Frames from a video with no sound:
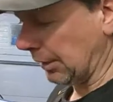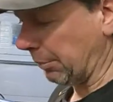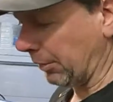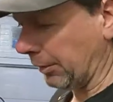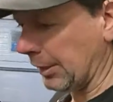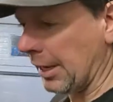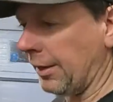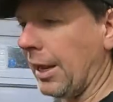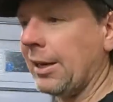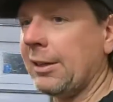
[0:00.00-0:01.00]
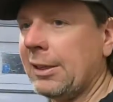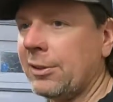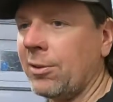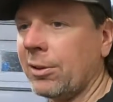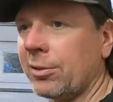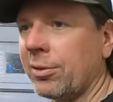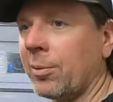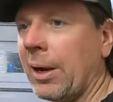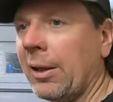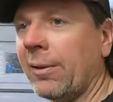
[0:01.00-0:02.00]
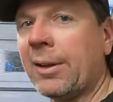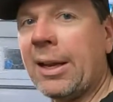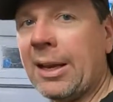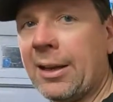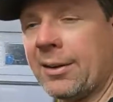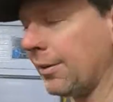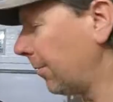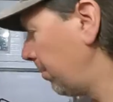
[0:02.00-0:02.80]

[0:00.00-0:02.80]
I've been looking online at Daytonas for a while, and